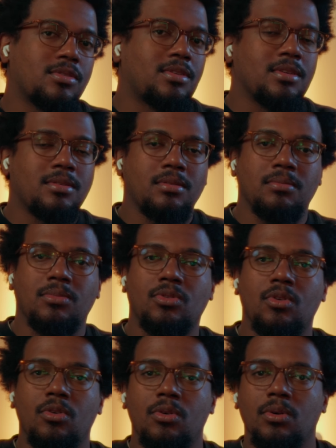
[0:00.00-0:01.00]
system
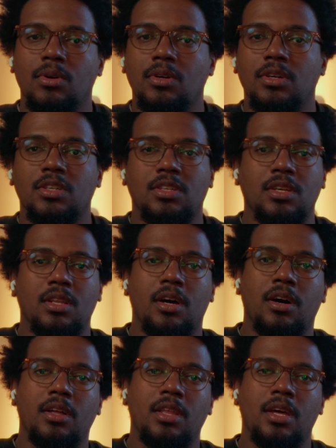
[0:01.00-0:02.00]
storage and
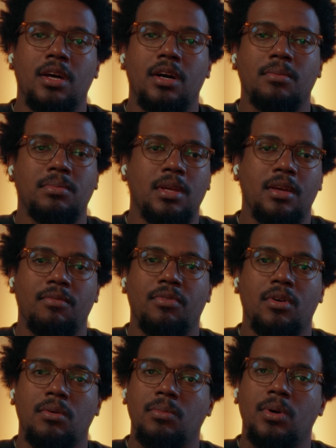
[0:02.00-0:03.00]
all that update
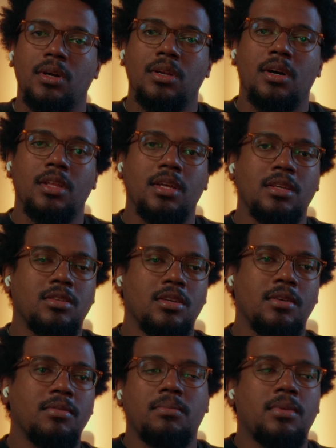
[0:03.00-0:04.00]
firmware and all that
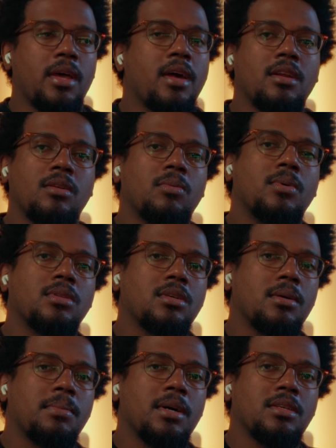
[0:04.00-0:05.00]
stuff. Adding a 1
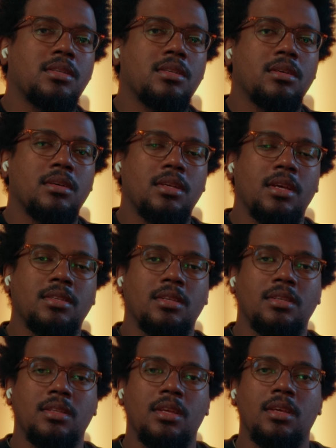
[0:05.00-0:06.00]
TB
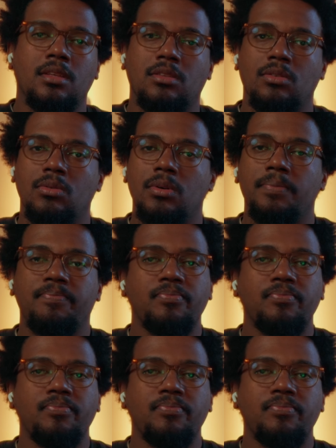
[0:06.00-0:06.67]
SSD into it